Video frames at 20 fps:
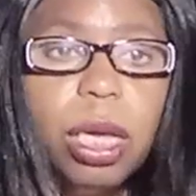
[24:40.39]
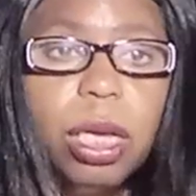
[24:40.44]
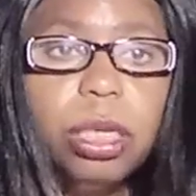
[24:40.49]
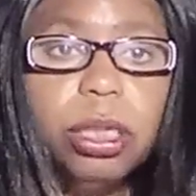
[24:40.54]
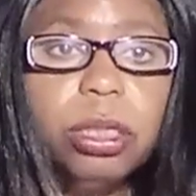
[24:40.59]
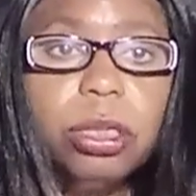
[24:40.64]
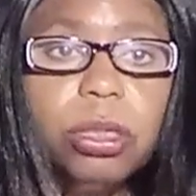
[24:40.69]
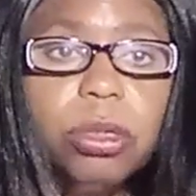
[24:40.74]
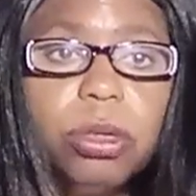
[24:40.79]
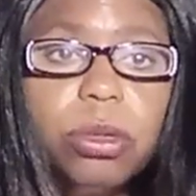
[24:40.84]

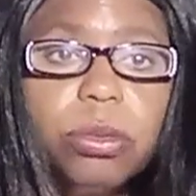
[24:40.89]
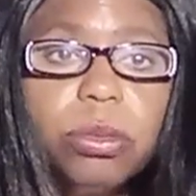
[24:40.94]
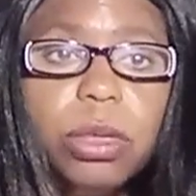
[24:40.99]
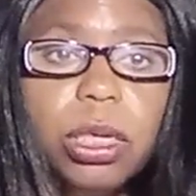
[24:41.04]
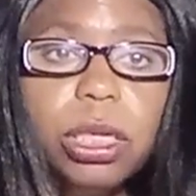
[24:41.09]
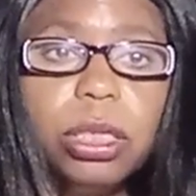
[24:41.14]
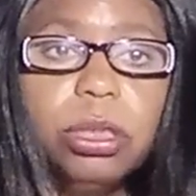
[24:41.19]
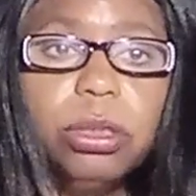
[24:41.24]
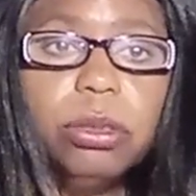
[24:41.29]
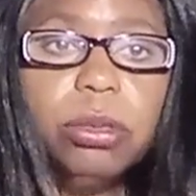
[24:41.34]

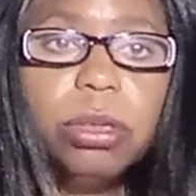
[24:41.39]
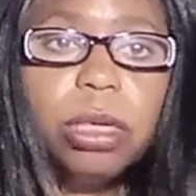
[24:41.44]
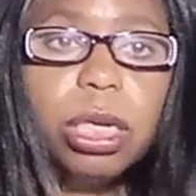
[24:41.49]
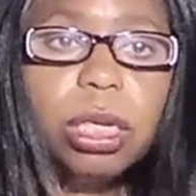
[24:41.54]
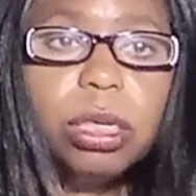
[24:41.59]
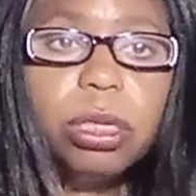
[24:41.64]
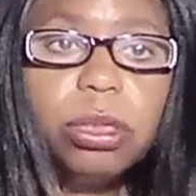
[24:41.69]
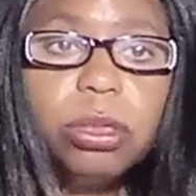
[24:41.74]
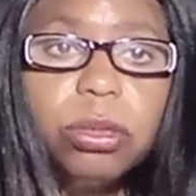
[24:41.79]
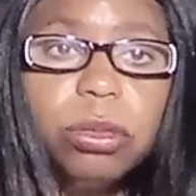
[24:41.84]
You
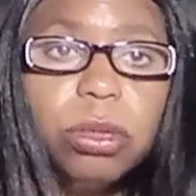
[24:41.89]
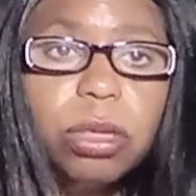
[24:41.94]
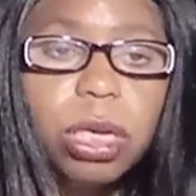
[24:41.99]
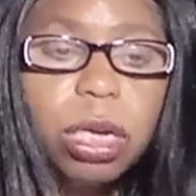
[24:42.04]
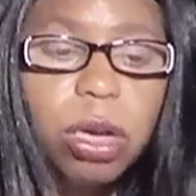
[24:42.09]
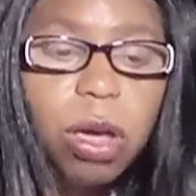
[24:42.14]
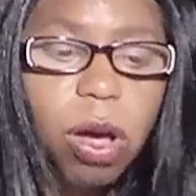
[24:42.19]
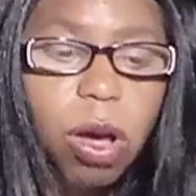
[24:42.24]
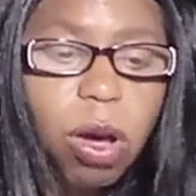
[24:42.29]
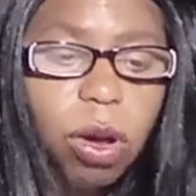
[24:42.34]
can
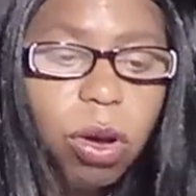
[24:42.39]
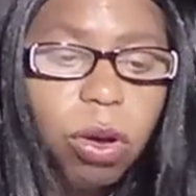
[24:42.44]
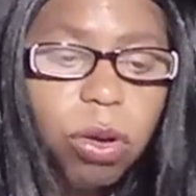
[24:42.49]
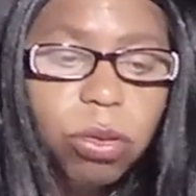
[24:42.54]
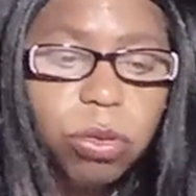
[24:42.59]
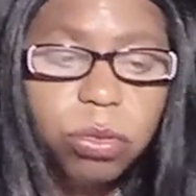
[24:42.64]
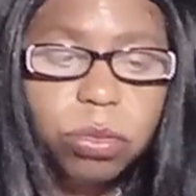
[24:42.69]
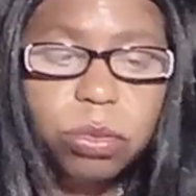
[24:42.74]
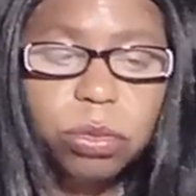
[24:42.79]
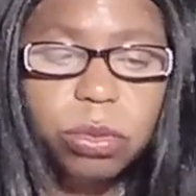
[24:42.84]
hold
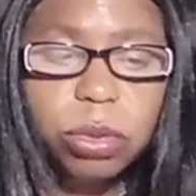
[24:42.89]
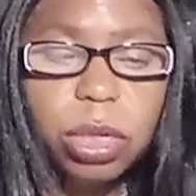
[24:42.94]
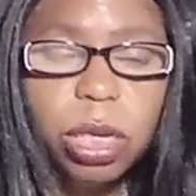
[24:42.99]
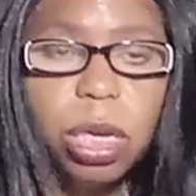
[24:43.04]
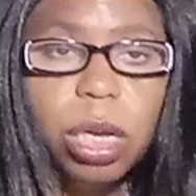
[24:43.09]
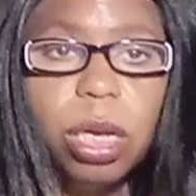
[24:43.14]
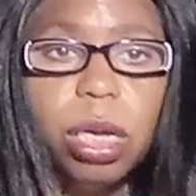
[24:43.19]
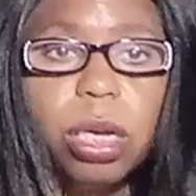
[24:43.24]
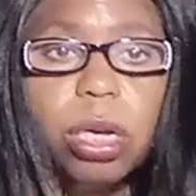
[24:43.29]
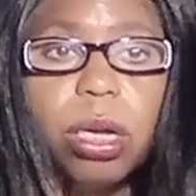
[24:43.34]

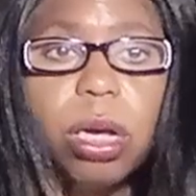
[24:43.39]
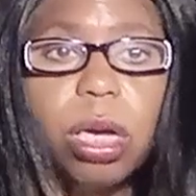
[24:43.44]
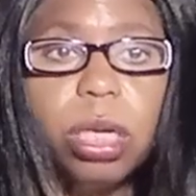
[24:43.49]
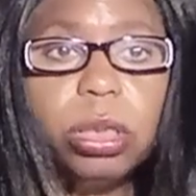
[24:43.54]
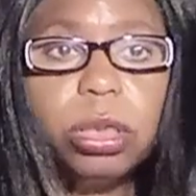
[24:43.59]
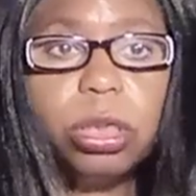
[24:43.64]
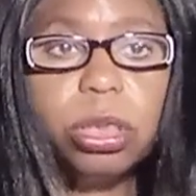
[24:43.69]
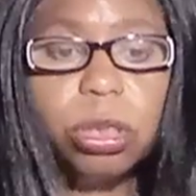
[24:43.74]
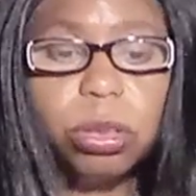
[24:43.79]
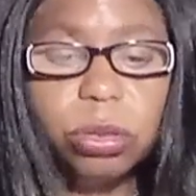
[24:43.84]

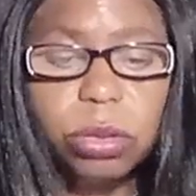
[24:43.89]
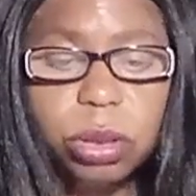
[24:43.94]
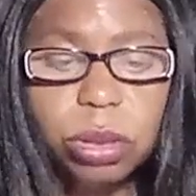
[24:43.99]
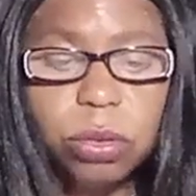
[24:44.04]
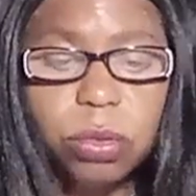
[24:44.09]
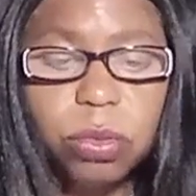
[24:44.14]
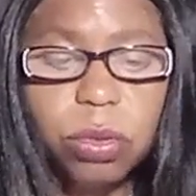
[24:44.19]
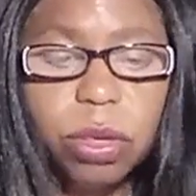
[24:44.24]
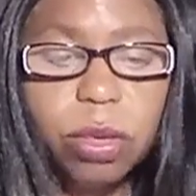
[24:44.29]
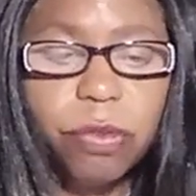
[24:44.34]
God's chosen
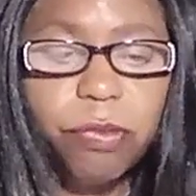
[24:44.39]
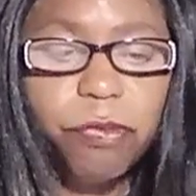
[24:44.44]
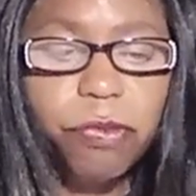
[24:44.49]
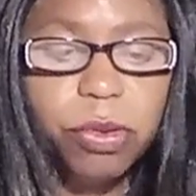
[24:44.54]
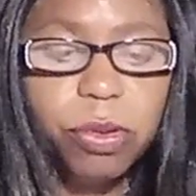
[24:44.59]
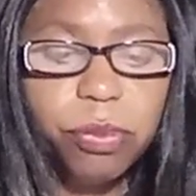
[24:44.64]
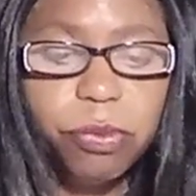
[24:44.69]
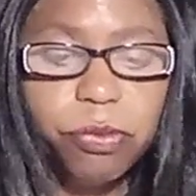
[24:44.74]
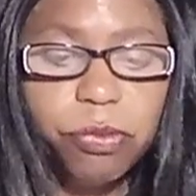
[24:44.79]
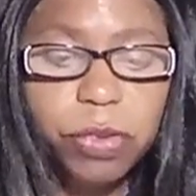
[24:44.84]
one
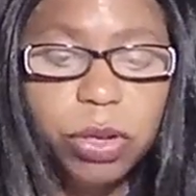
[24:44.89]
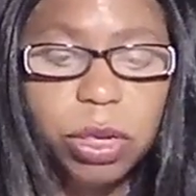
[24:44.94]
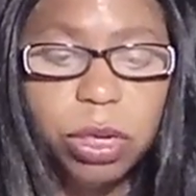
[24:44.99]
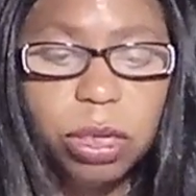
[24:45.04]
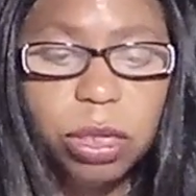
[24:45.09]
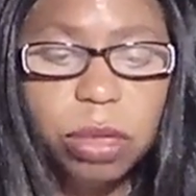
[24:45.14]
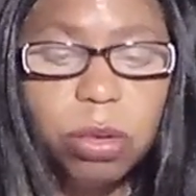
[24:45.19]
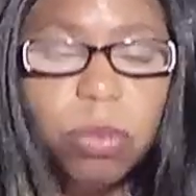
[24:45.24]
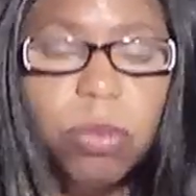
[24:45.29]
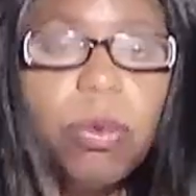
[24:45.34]
for a
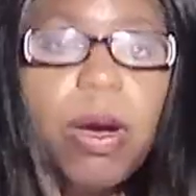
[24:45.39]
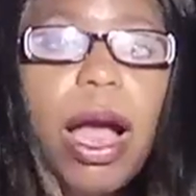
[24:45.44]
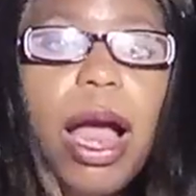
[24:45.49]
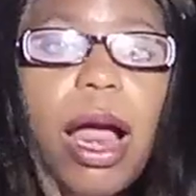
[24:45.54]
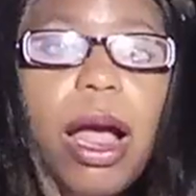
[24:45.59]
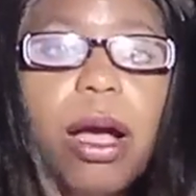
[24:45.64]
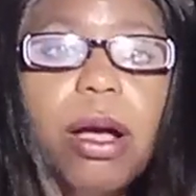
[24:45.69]
little while,